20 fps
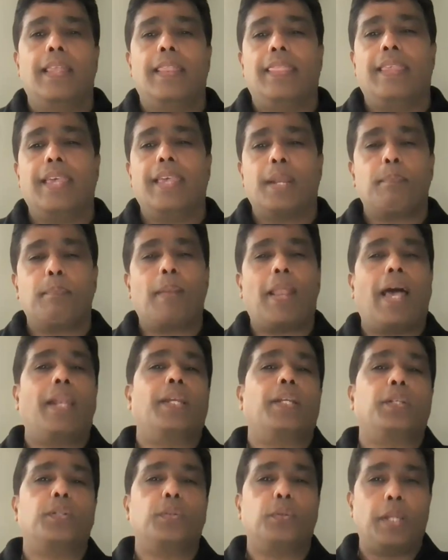they're
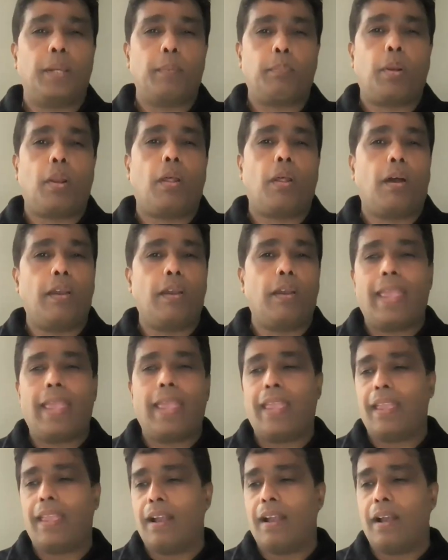planning to deploy
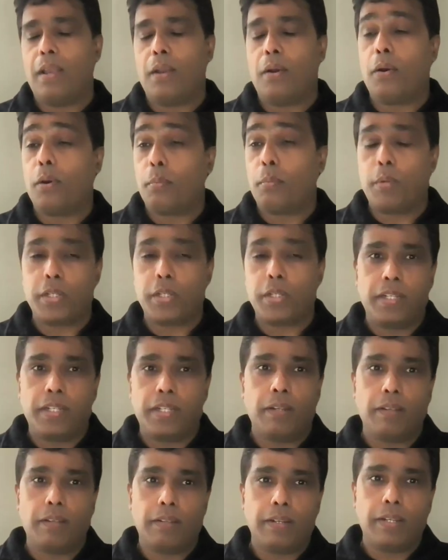AI or machine
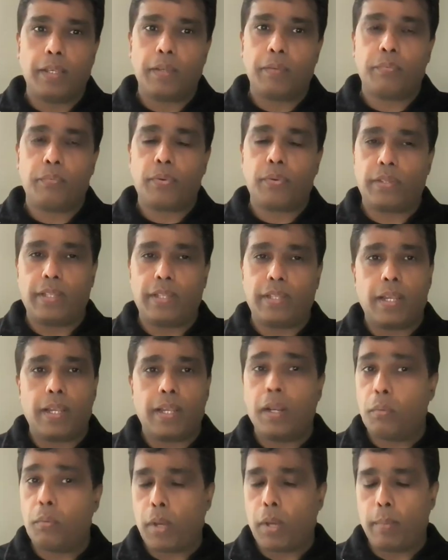learning for their
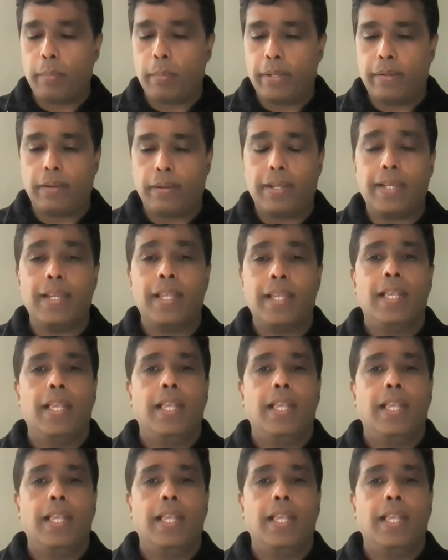environment, right?